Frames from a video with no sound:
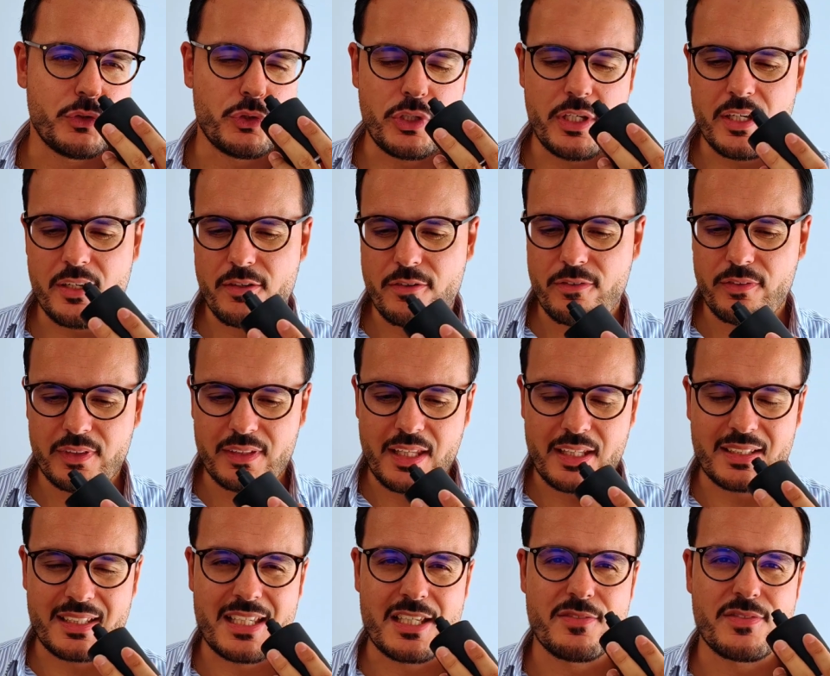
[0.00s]

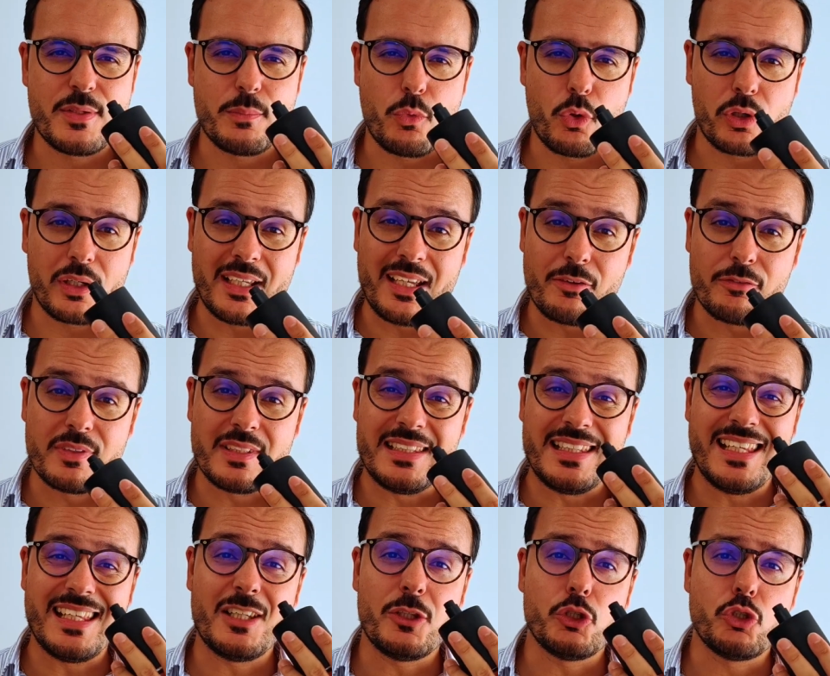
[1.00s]
that gives a more of
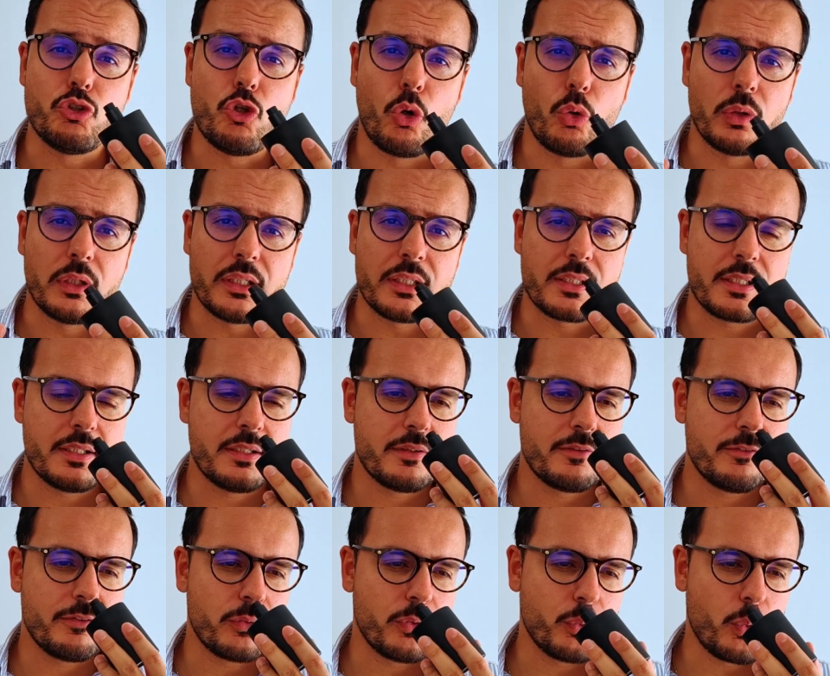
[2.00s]
an indolic
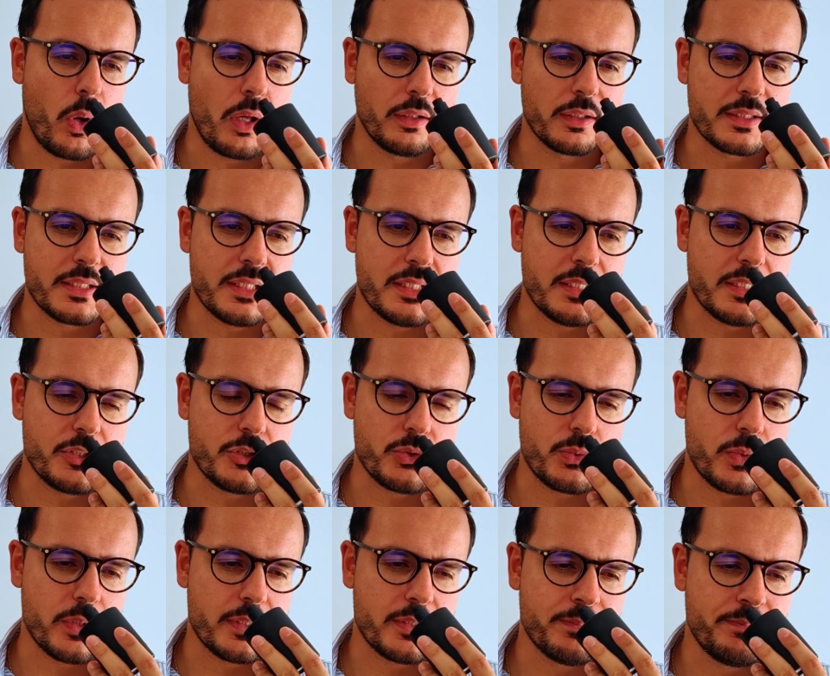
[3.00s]
quality
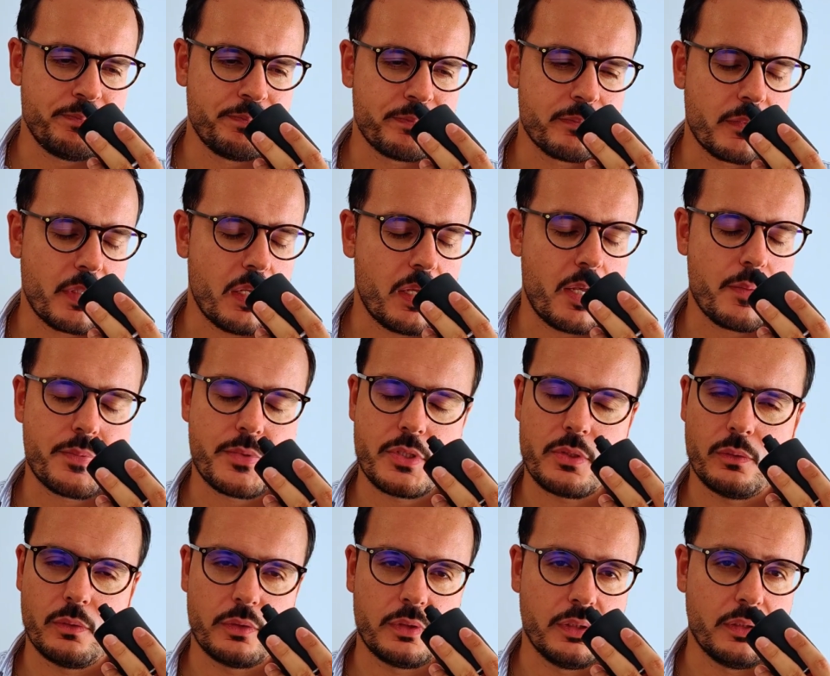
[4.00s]
into it.
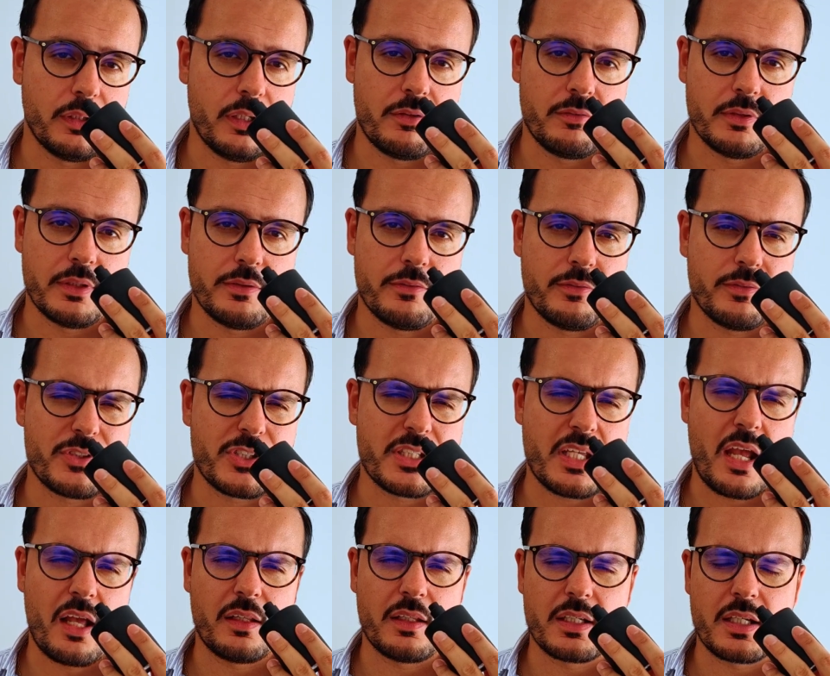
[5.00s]
Absolutely lovely.
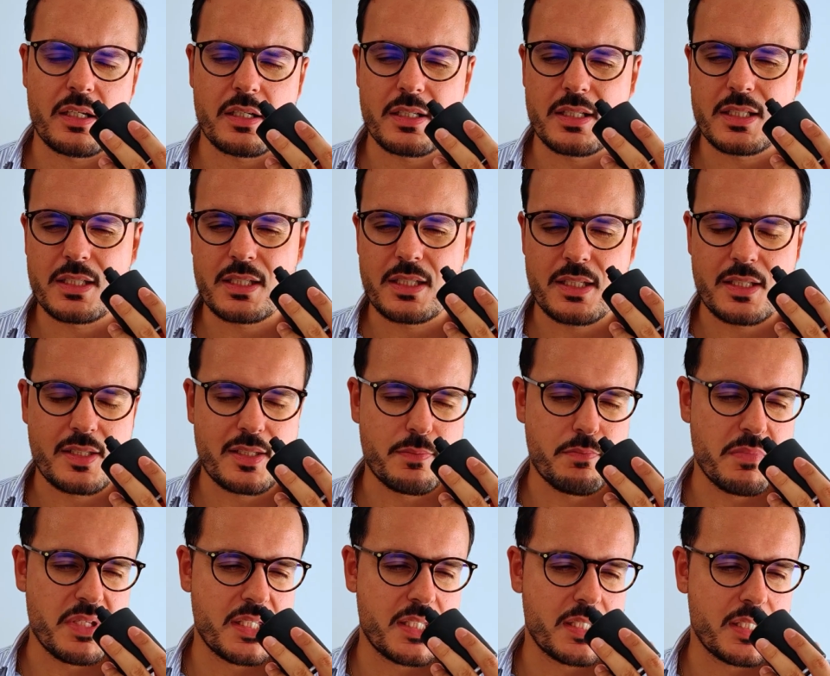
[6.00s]
It's elegant, it's
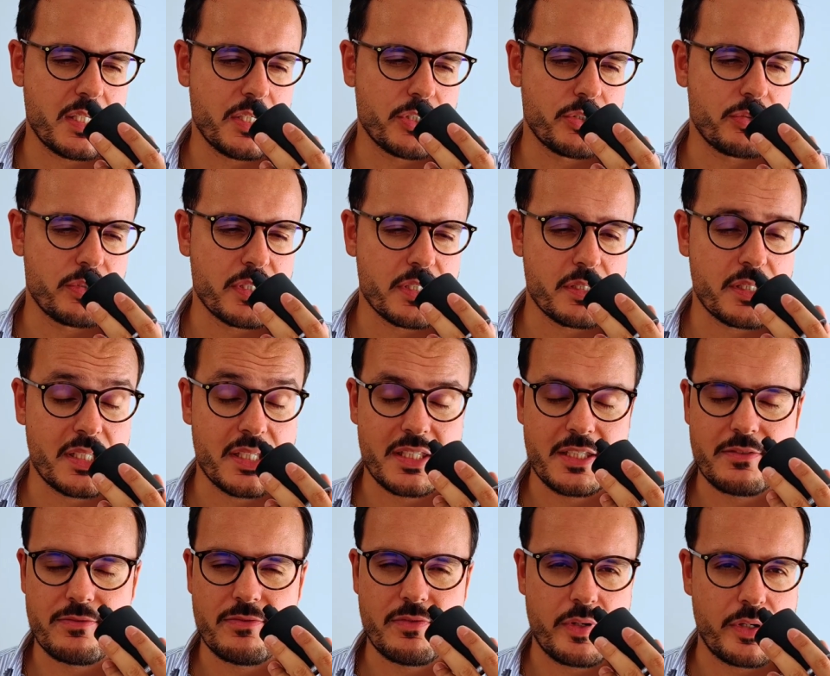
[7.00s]
mysterious,
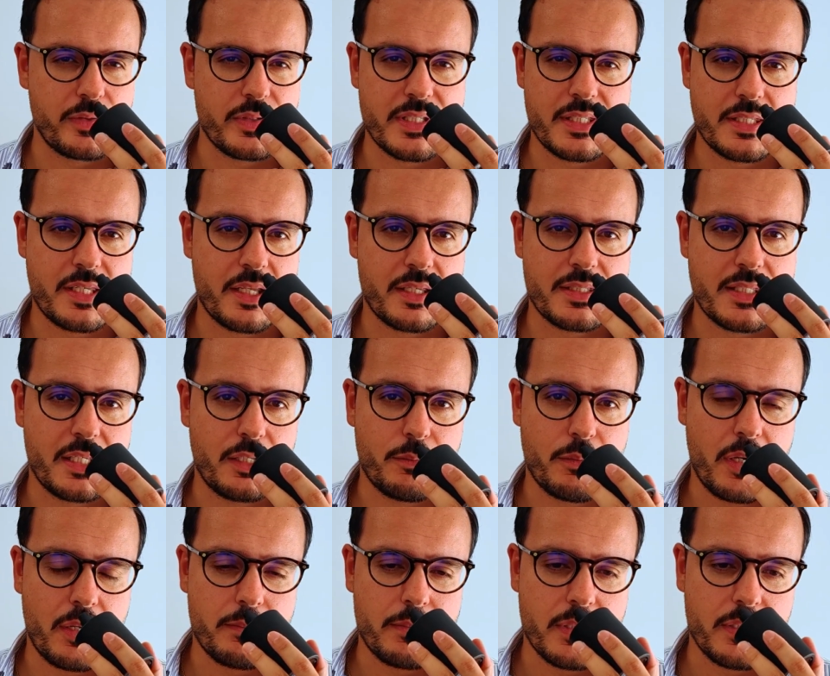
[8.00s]
it's very sexy
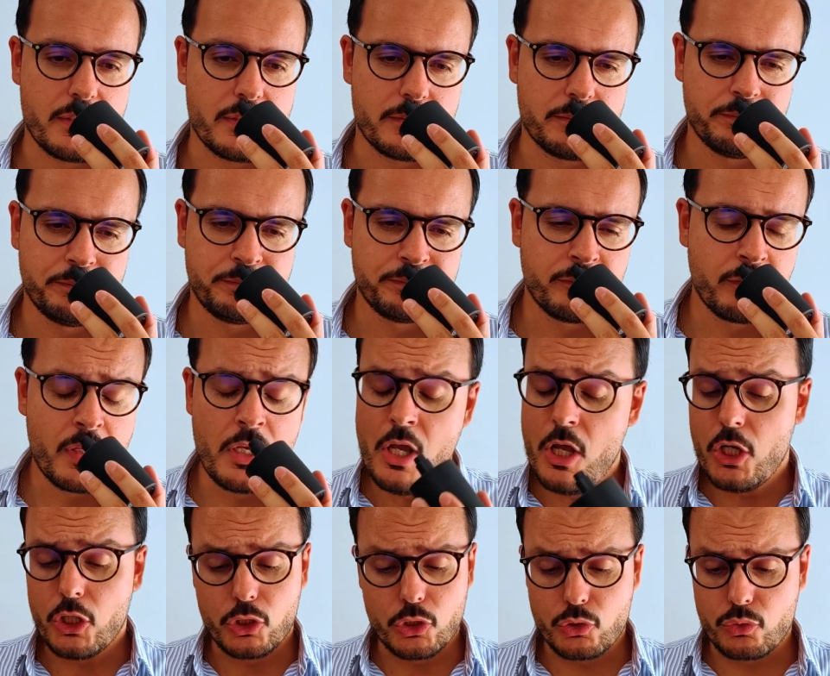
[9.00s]
in my opinion.
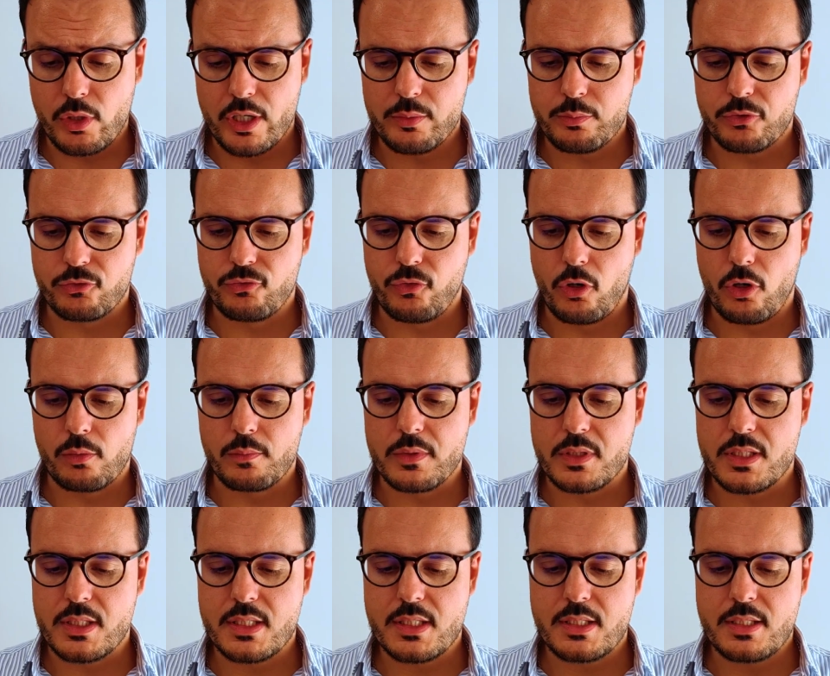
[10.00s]
Great
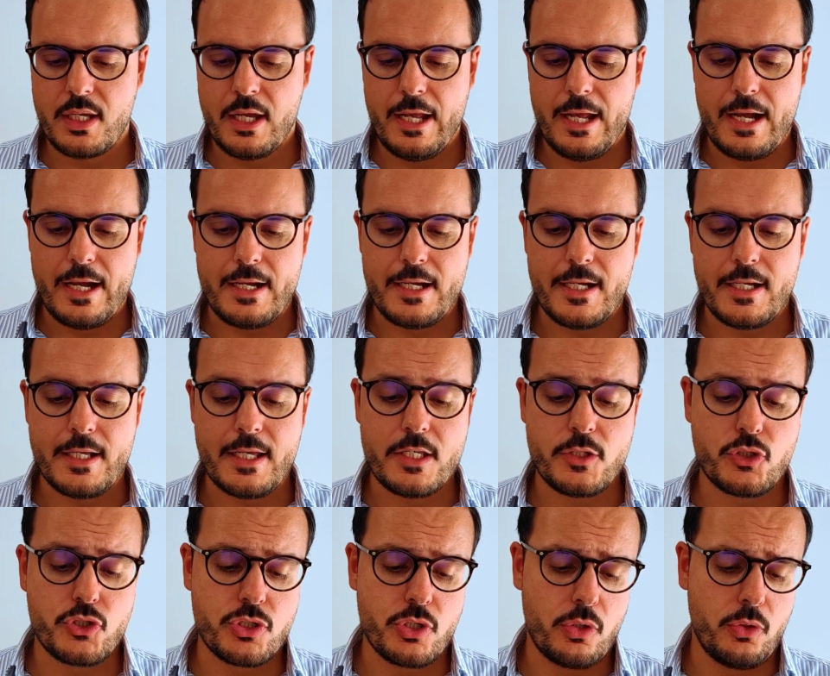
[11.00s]
performance.
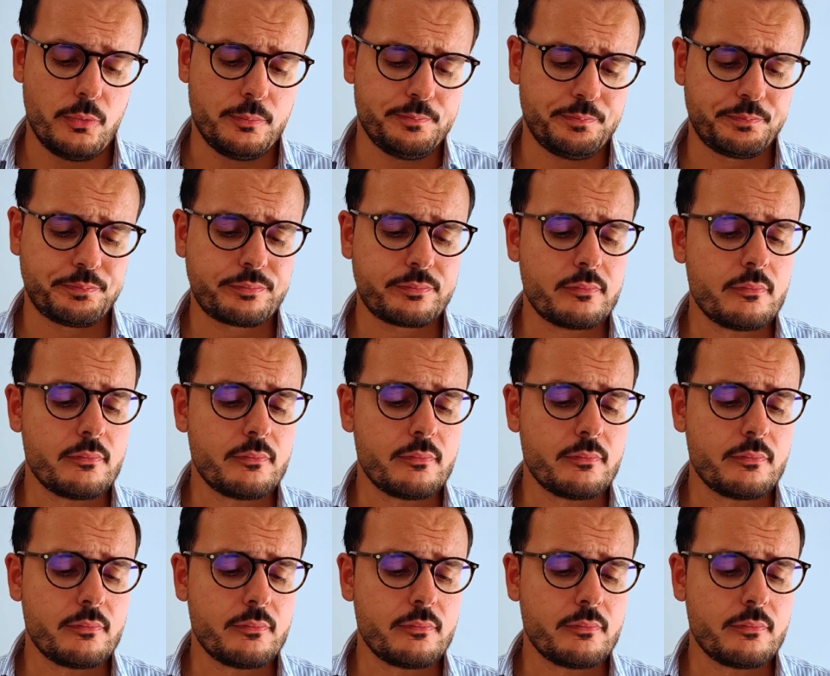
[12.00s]
And so